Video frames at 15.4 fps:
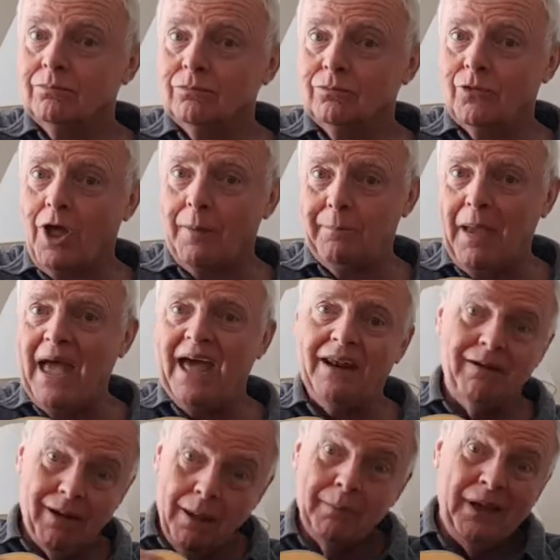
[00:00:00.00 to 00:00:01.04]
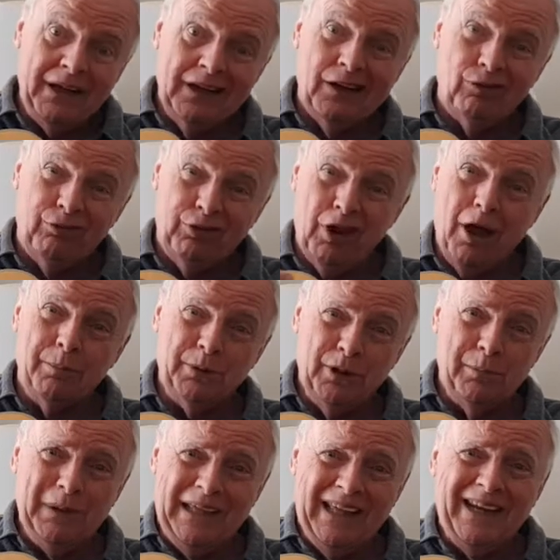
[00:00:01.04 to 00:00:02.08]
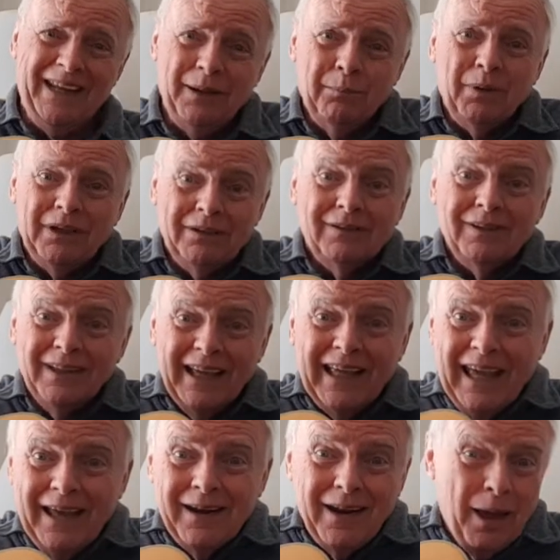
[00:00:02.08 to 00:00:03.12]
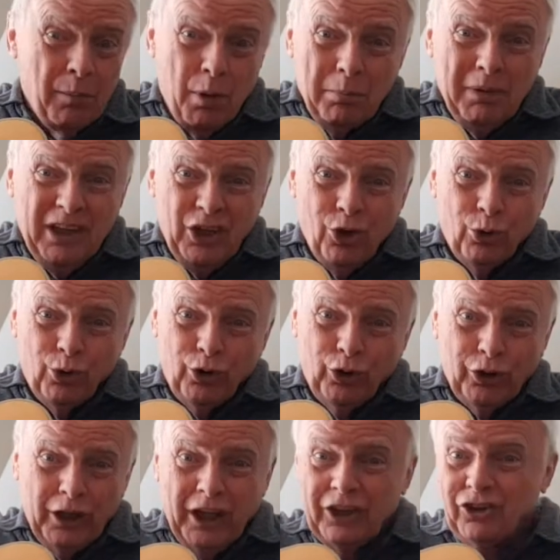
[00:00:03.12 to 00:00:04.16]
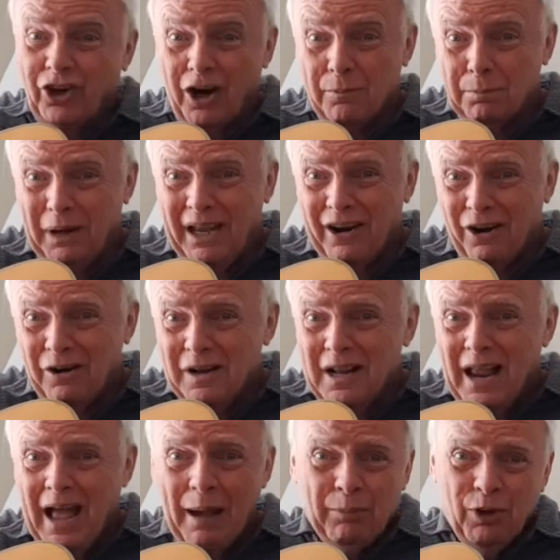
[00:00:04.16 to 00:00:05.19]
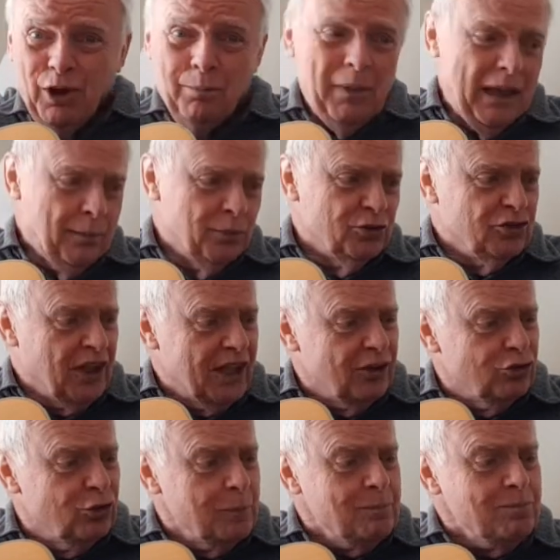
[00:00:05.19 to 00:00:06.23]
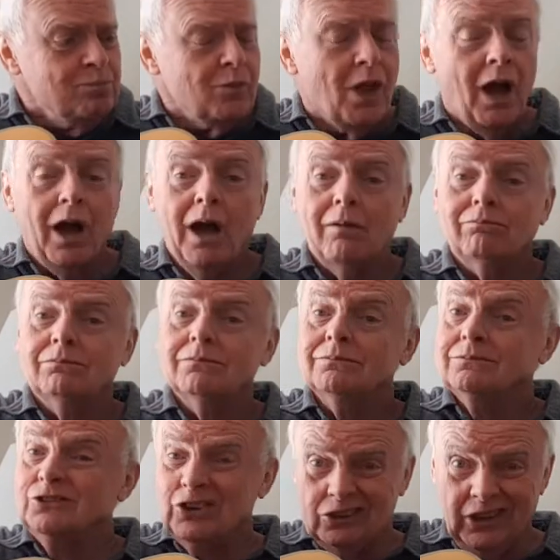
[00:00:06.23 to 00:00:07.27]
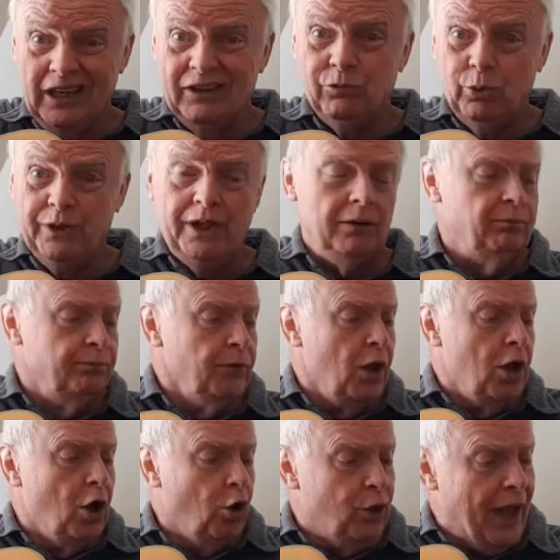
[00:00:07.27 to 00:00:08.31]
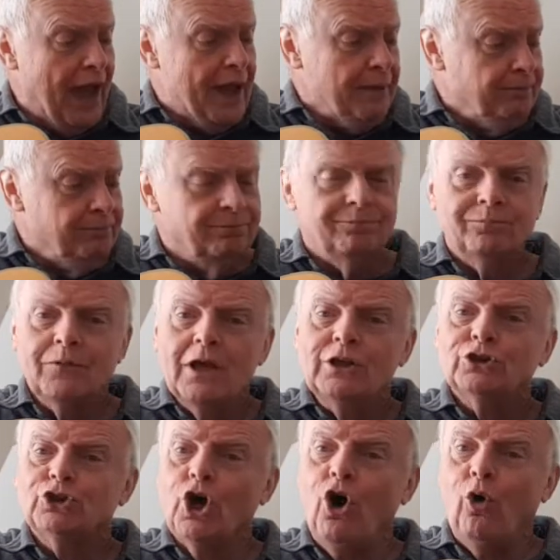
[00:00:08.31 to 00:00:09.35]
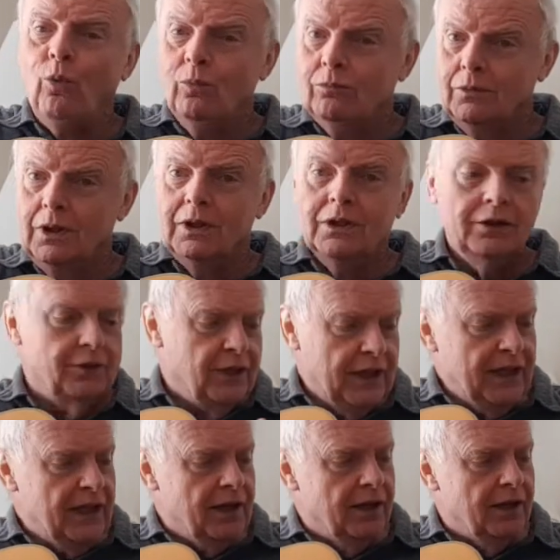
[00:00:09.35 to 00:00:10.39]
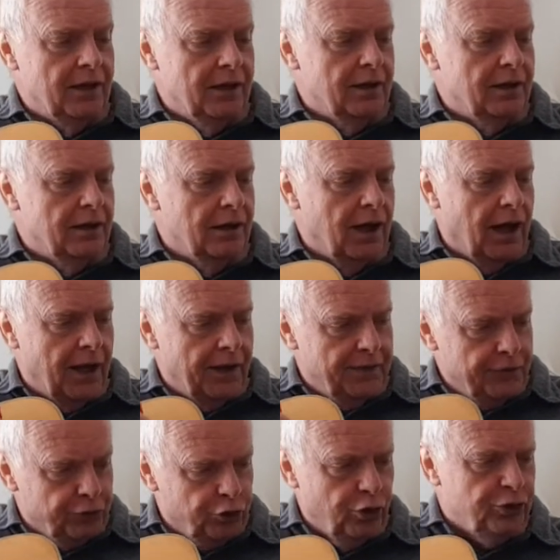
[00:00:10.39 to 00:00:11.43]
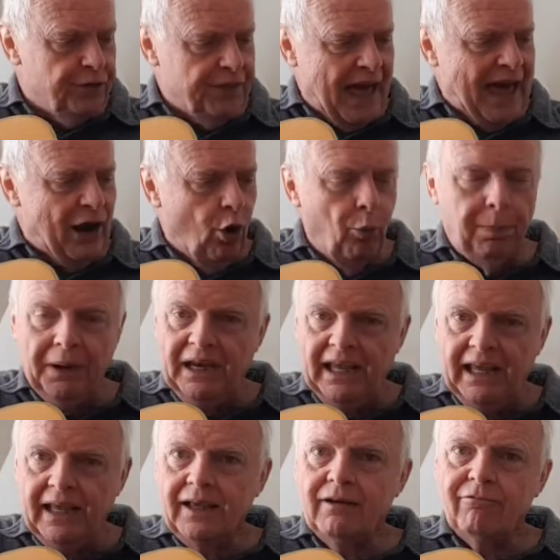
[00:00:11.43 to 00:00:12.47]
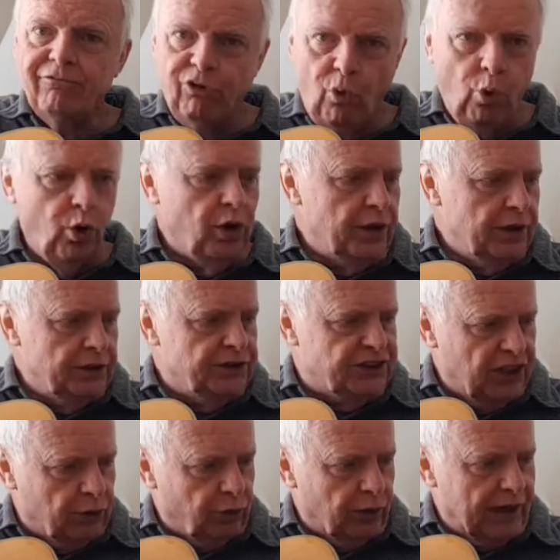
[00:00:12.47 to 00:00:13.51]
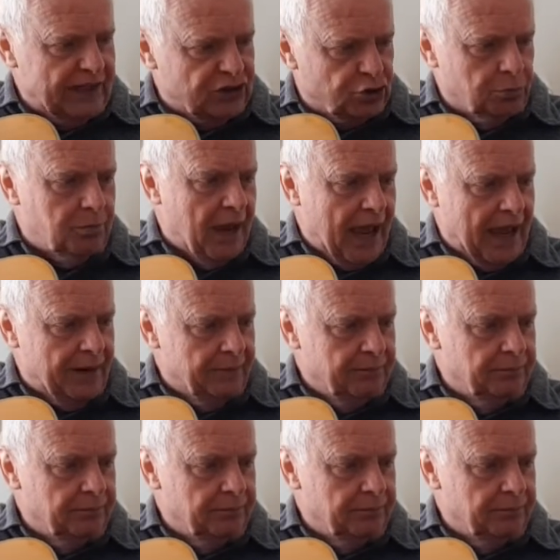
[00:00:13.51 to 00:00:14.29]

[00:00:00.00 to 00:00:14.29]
Not bad. I made a little flub at the beginning, but again, I'm a mediocre guitar player. I'm going to make mistakes. Just live with it. Okay, so that opening for Secret Agent Man,